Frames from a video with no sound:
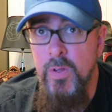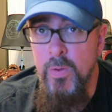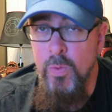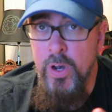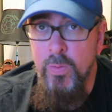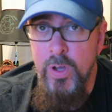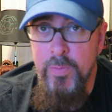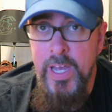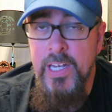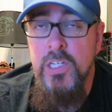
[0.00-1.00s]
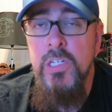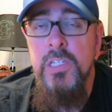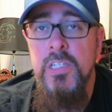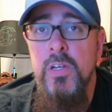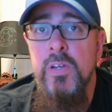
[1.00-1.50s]
one-on-one match
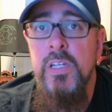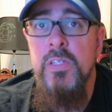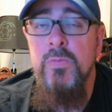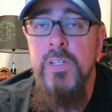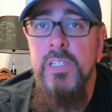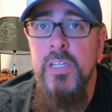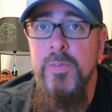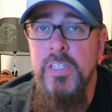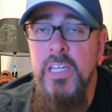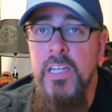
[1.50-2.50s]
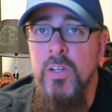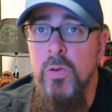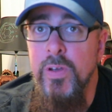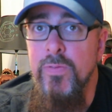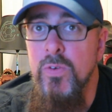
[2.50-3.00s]
series with Sami Zayn
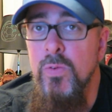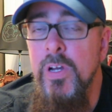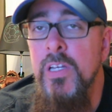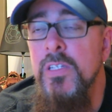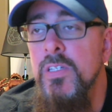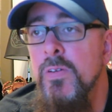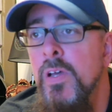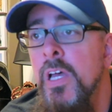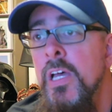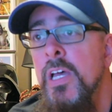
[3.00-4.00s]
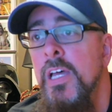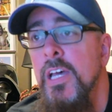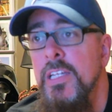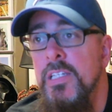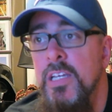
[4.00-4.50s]
going for a while. So
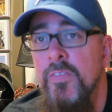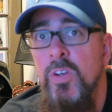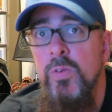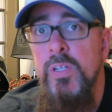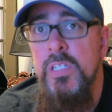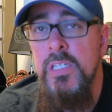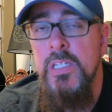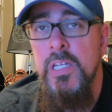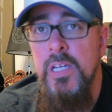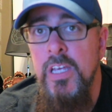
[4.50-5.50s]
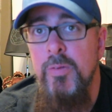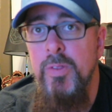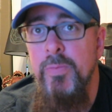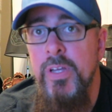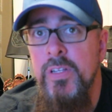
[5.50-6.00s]
I see Kevin Owens keep
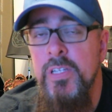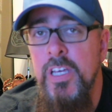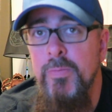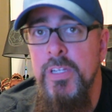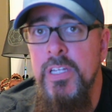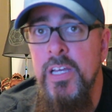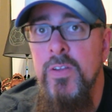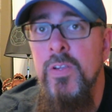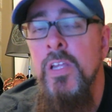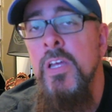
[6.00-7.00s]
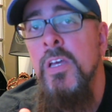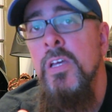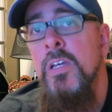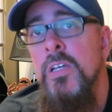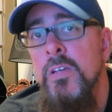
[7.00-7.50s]
the belt, keep the title,
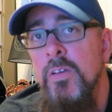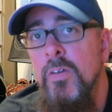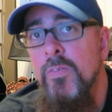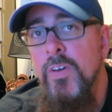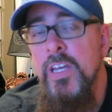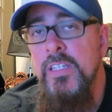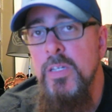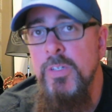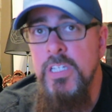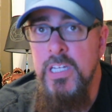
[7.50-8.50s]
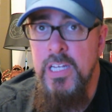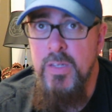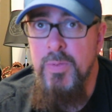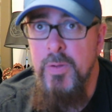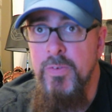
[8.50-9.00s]
fighting Sami Zayn
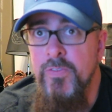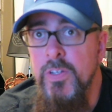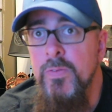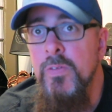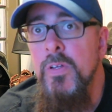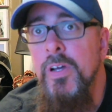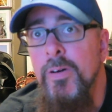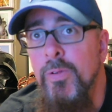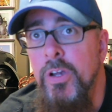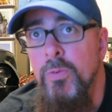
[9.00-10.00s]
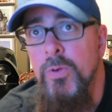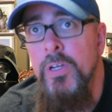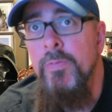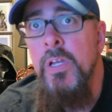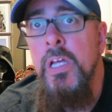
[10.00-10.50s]
next pay-per-view
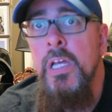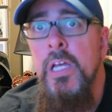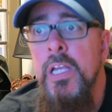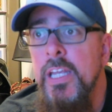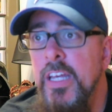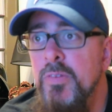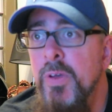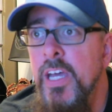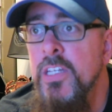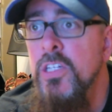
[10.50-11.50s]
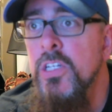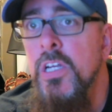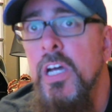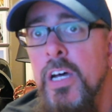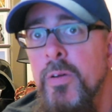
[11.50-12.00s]
one-on-one. Next match,
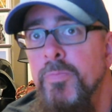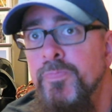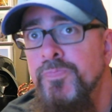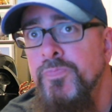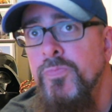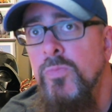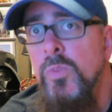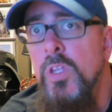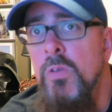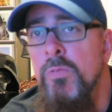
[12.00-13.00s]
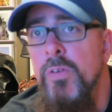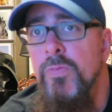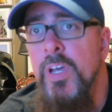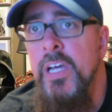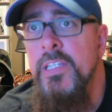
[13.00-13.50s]

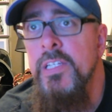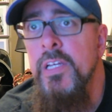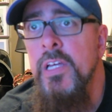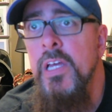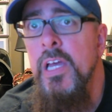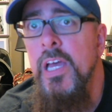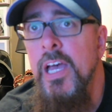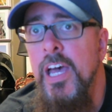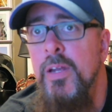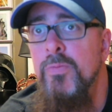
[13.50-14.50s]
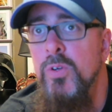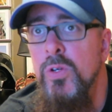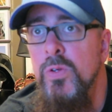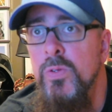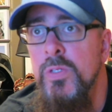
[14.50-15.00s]
we've got Adam
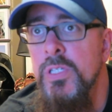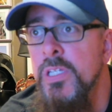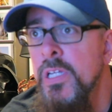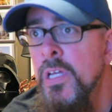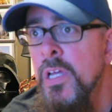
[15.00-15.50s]
Rose